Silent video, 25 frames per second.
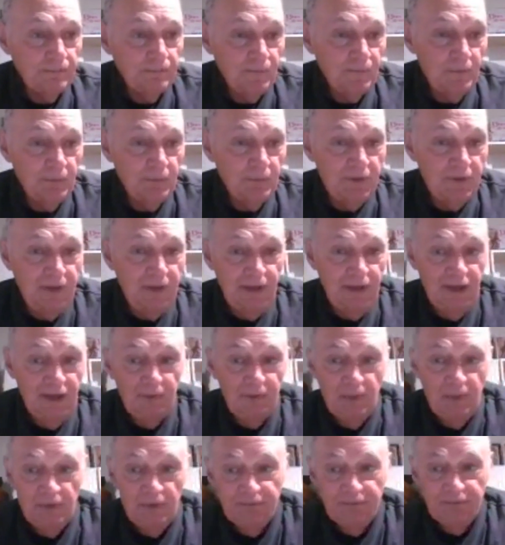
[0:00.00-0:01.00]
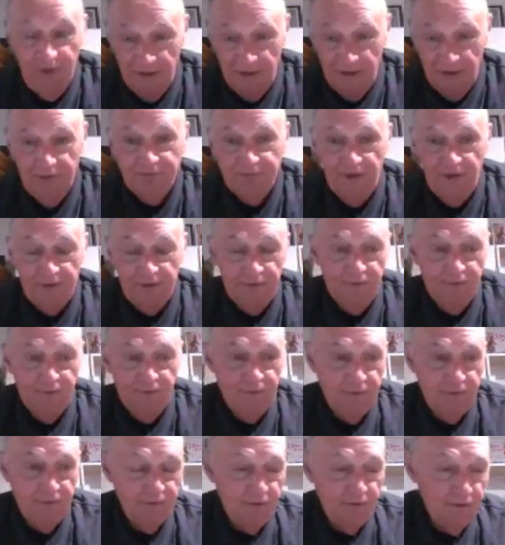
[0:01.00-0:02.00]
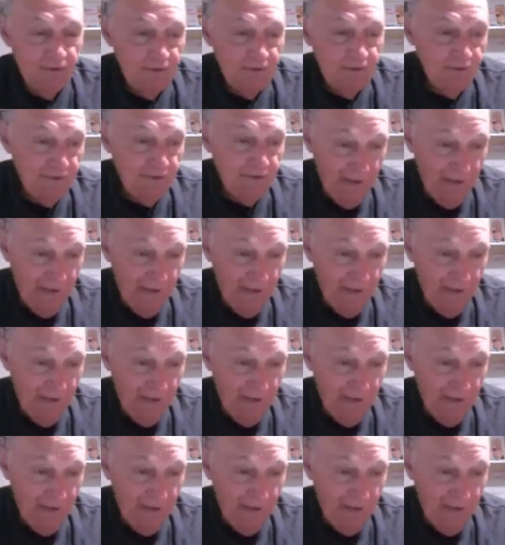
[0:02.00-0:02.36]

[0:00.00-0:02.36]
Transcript: became a firefighter and